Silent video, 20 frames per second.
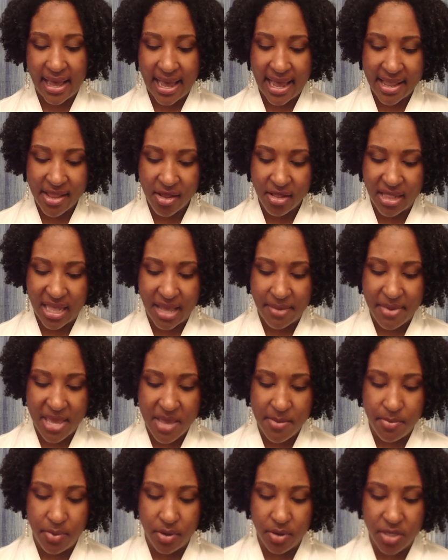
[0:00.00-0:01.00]
I know a lot of
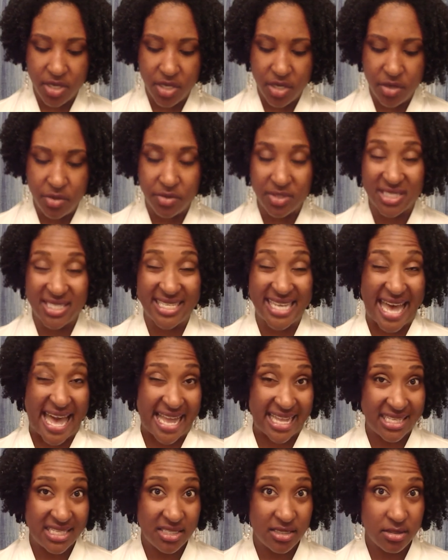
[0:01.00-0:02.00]
people use
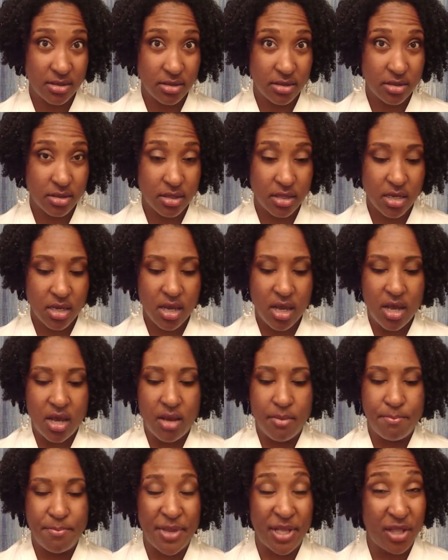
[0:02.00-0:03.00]
satin
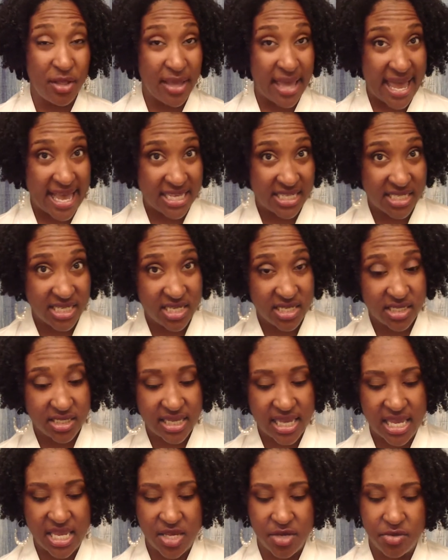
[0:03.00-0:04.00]
pillowcases
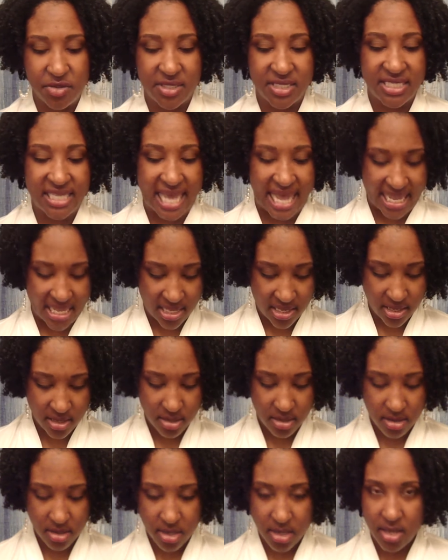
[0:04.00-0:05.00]
and use satin
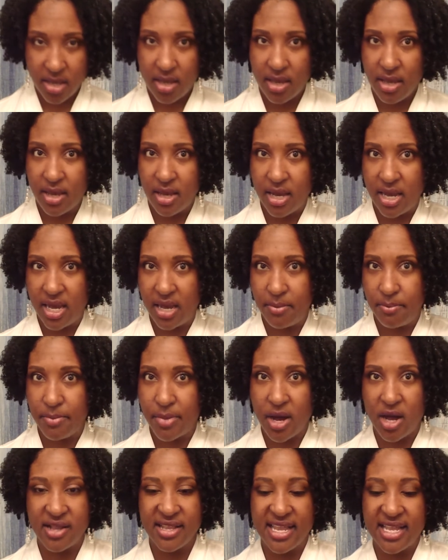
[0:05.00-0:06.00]

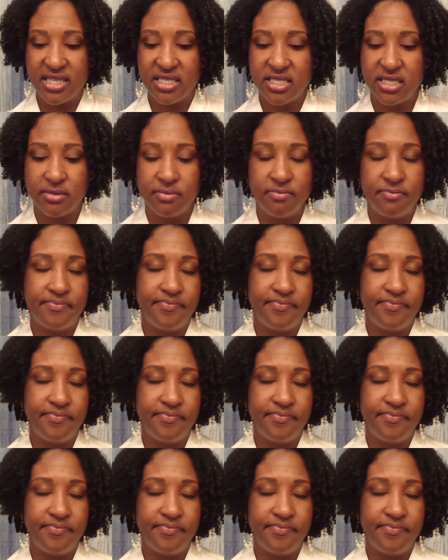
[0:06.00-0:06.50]
bonnets.